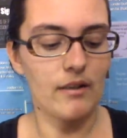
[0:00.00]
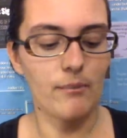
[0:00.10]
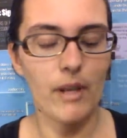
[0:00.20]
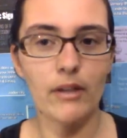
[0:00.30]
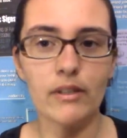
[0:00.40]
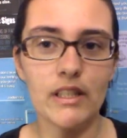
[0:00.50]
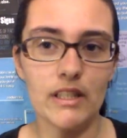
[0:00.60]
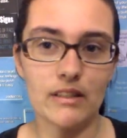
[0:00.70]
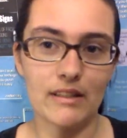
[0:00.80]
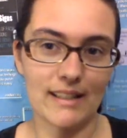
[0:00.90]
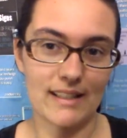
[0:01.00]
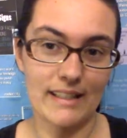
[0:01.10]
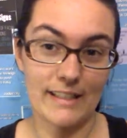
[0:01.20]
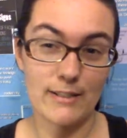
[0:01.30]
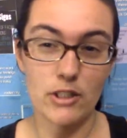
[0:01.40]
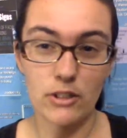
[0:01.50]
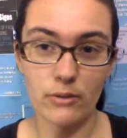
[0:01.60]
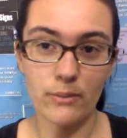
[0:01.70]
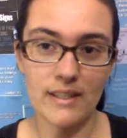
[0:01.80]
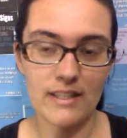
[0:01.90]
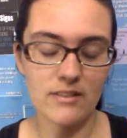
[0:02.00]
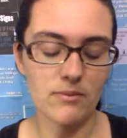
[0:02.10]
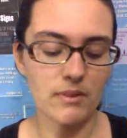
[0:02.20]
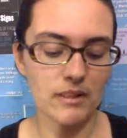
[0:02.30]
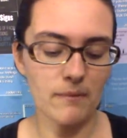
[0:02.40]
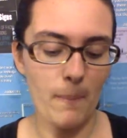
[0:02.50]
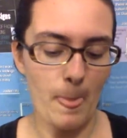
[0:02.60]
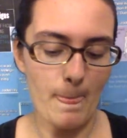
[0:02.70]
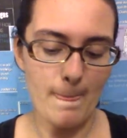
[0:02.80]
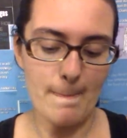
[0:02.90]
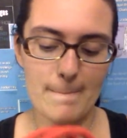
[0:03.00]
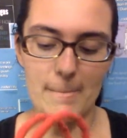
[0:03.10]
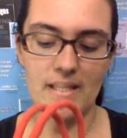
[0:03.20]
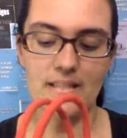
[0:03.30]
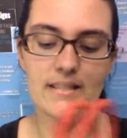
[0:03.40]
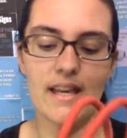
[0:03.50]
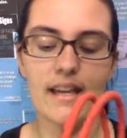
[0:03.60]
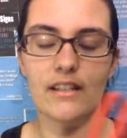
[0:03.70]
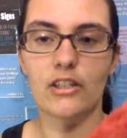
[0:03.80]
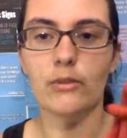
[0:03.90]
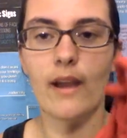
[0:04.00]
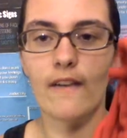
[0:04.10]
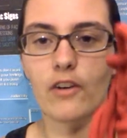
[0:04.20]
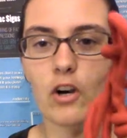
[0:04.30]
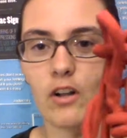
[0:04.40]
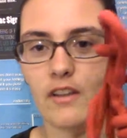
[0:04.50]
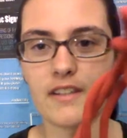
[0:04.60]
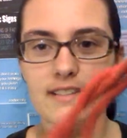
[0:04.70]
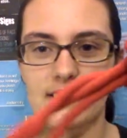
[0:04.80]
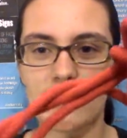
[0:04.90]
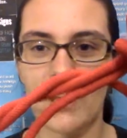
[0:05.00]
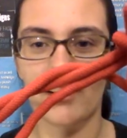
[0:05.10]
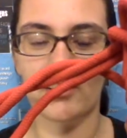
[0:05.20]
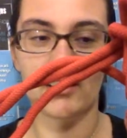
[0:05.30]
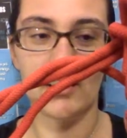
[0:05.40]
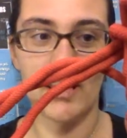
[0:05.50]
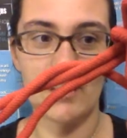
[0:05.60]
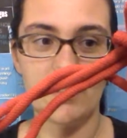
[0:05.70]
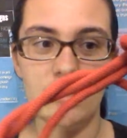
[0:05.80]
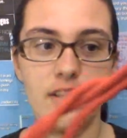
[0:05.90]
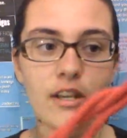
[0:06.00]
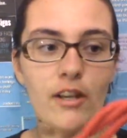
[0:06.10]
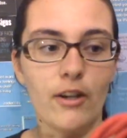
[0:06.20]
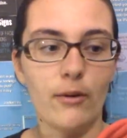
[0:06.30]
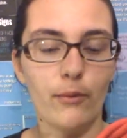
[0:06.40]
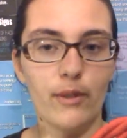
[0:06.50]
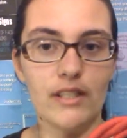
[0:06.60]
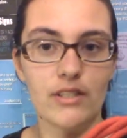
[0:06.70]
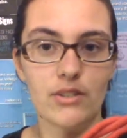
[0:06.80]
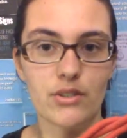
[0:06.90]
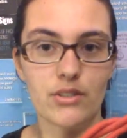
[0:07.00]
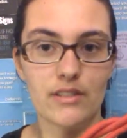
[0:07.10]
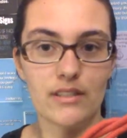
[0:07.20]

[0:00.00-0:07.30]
My only like issue with this really is that you have all this slack on the end, which